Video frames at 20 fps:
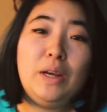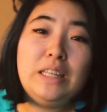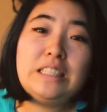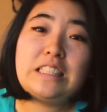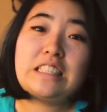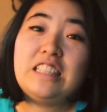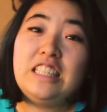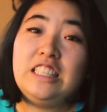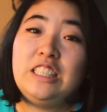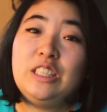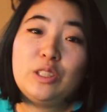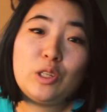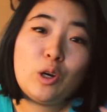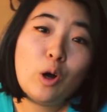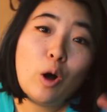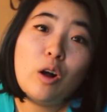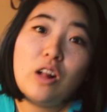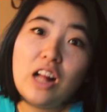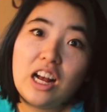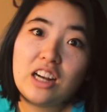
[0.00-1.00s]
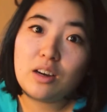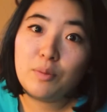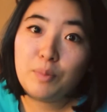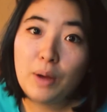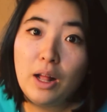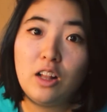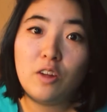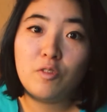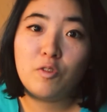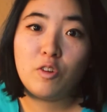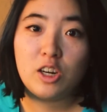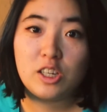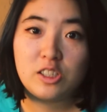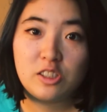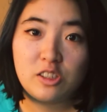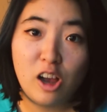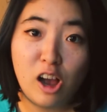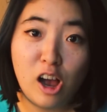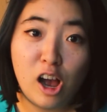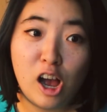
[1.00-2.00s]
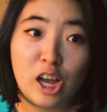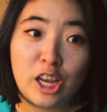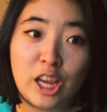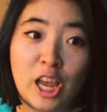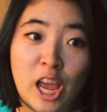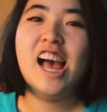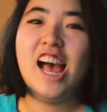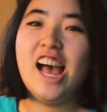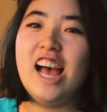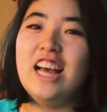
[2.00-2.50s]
basically do the whole acapella for a song